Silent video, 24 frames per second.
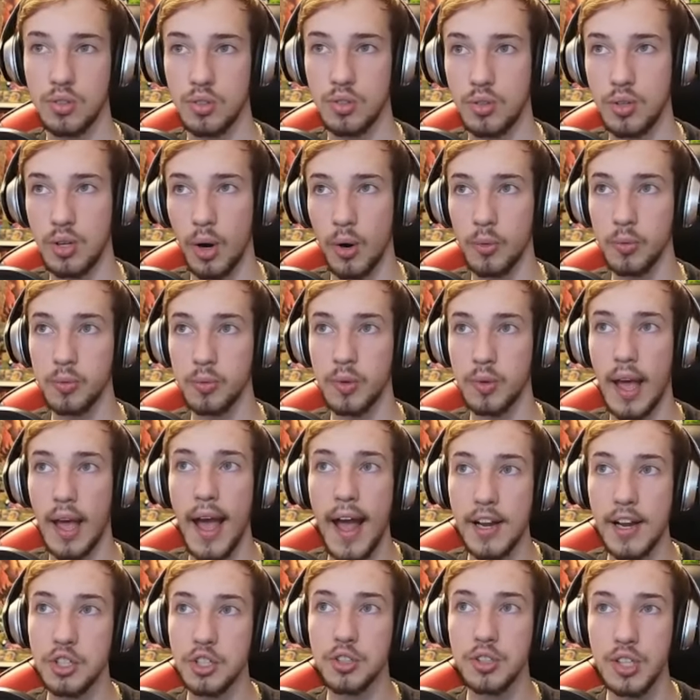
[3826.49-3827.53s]
Don't
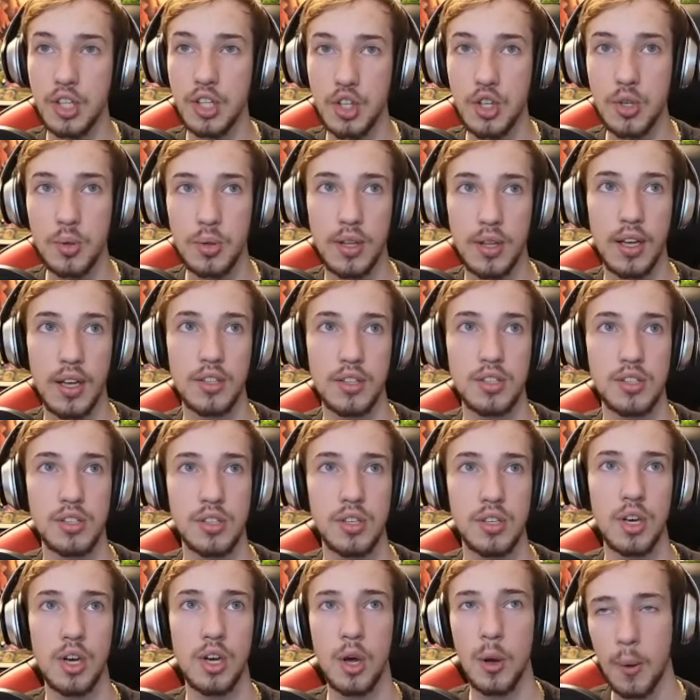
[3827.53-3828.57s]
actually do this.
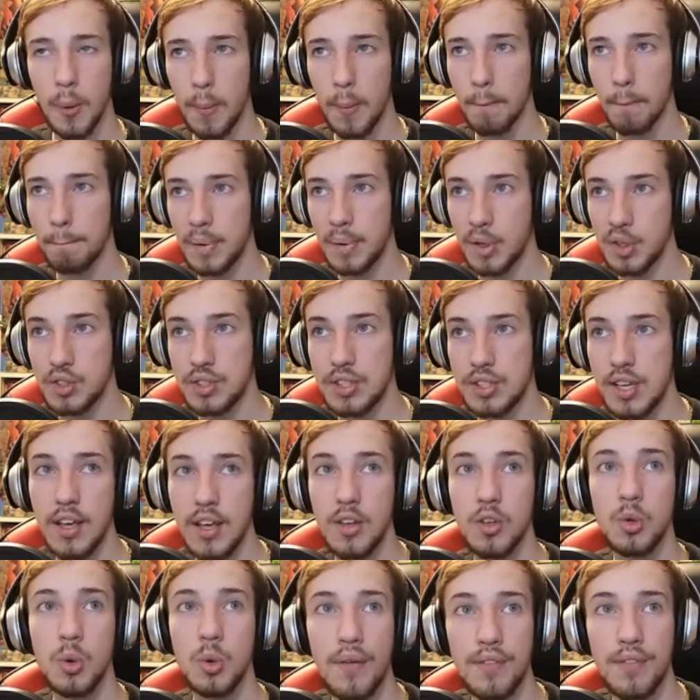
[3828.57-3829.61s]
But
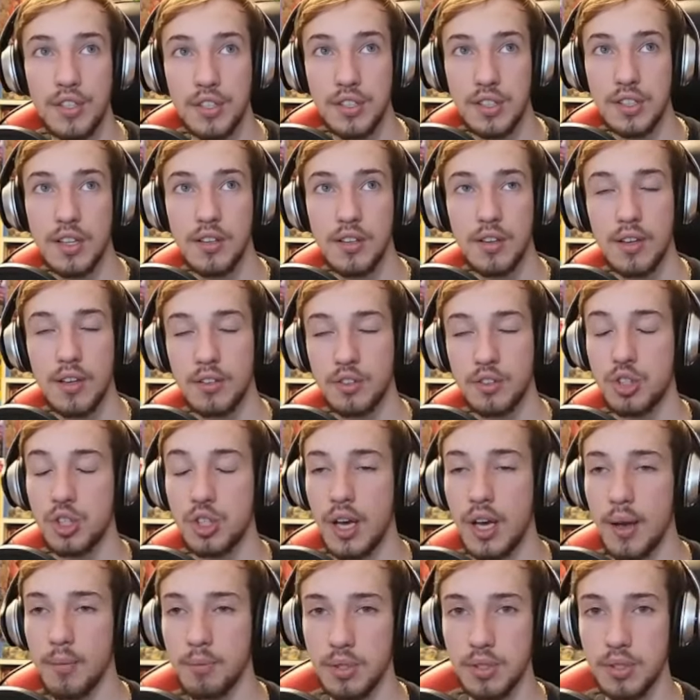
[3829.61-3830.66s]
you have
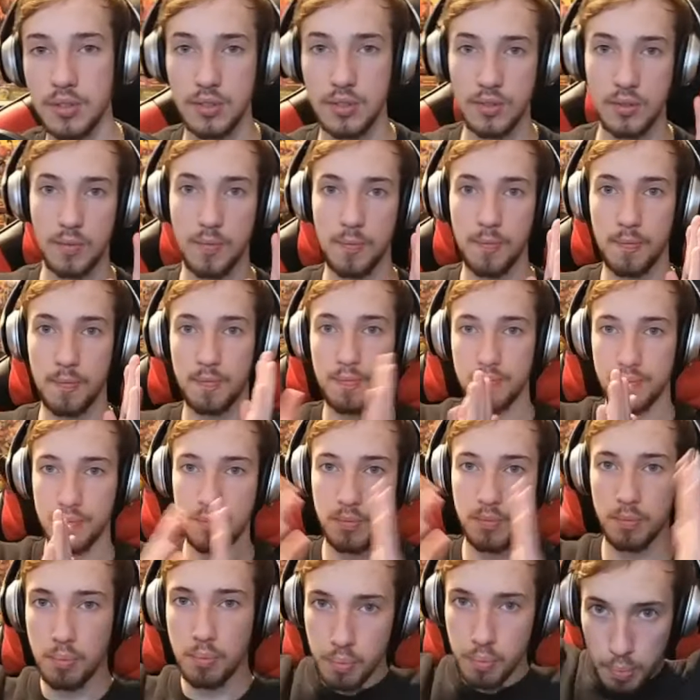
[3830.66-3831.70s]
GMs.
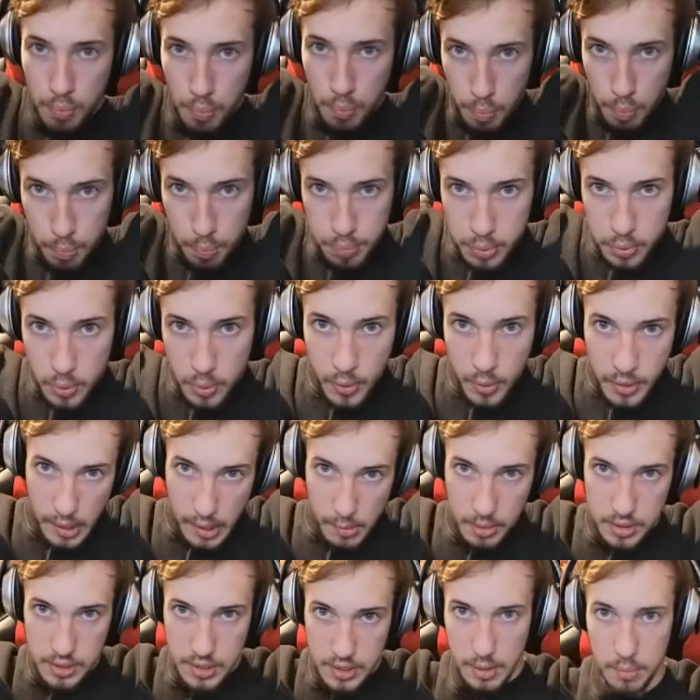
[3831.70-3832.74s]
Pro gamer
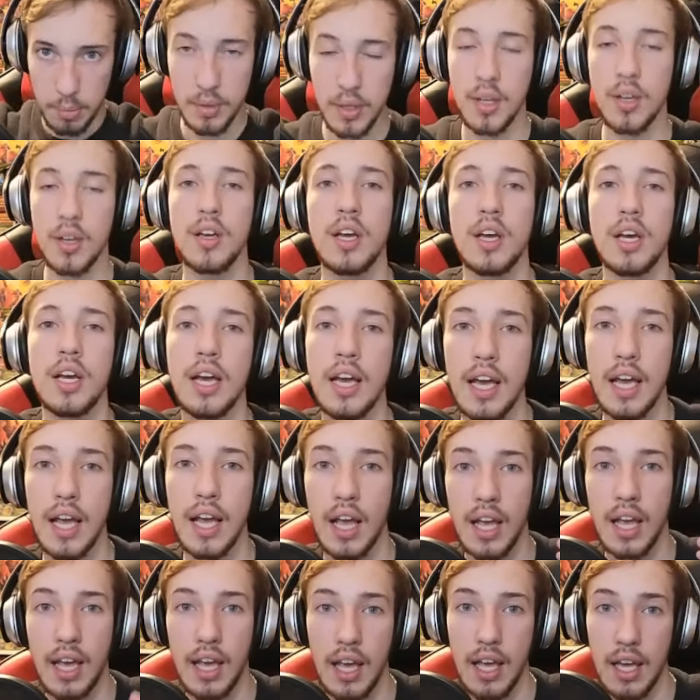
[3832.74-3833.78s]
tip.
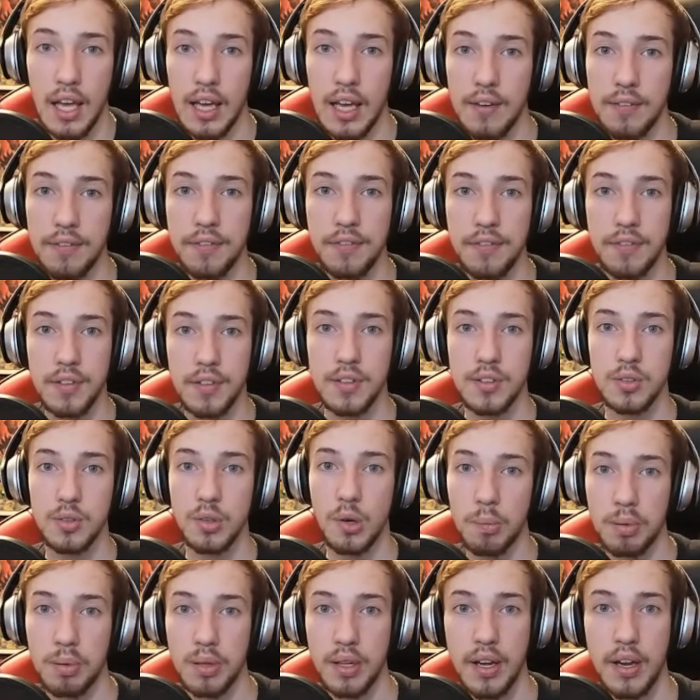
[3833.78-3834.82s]
If your
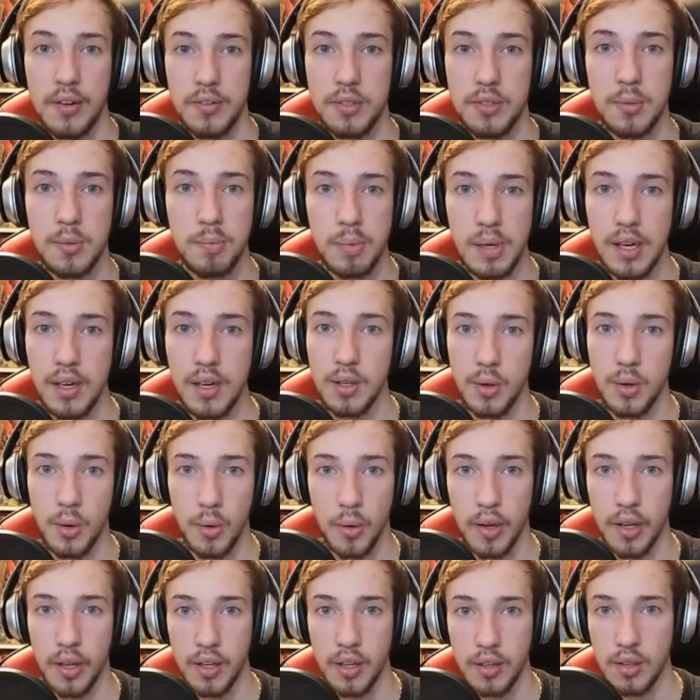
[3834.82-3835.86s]
players are being
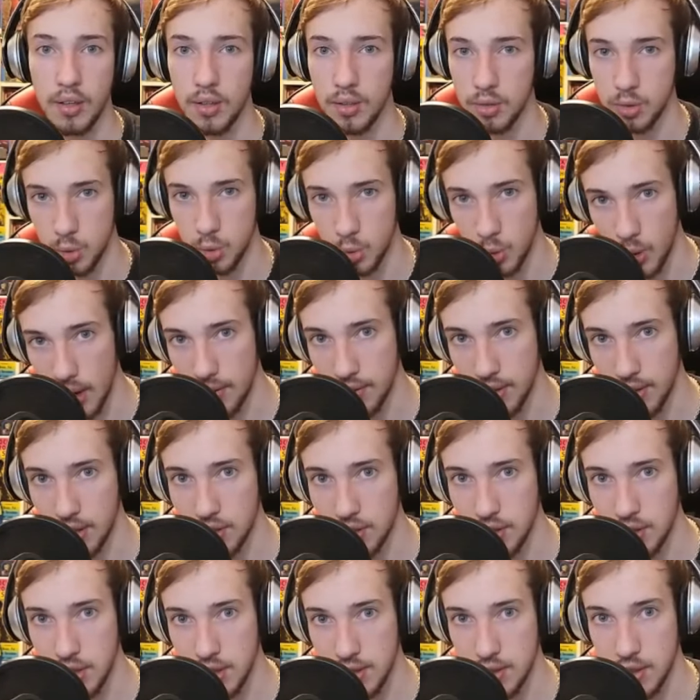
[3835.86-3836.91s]
annoying, you have a
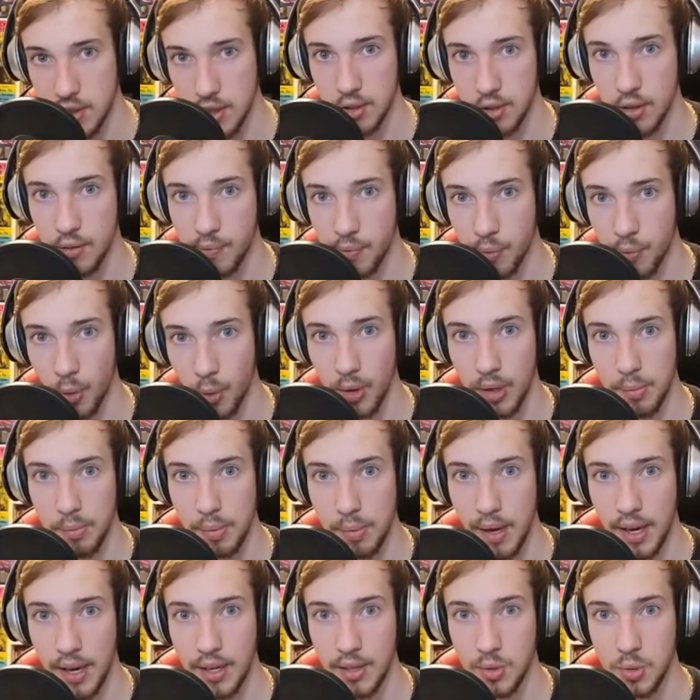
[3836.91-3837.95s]

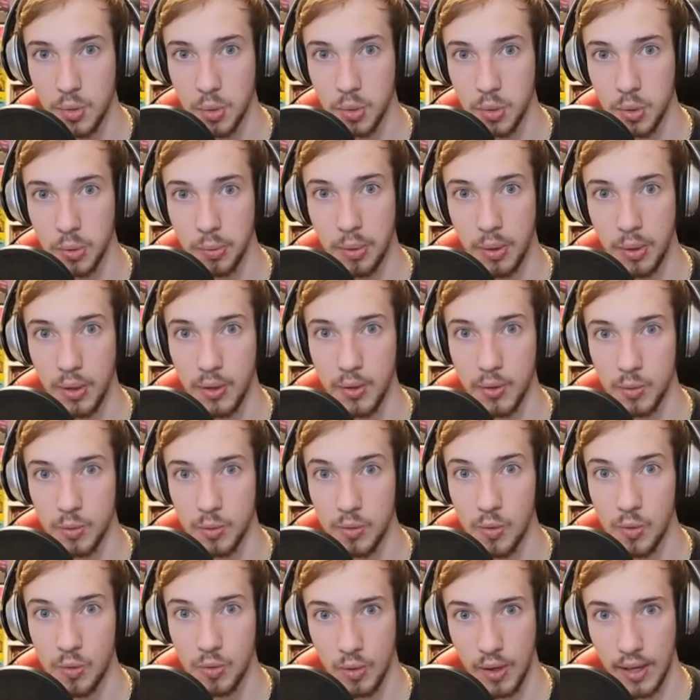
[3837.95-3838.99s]
640-page rulebook
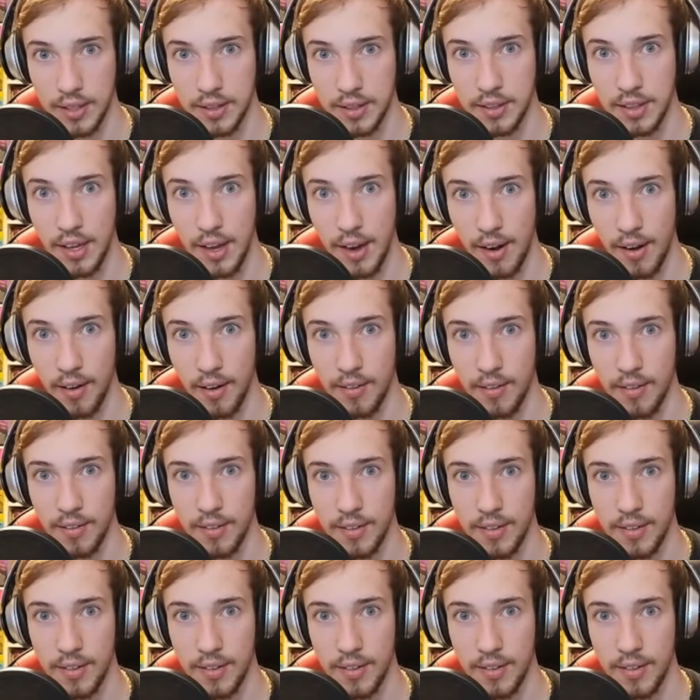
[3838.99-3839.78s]
right there.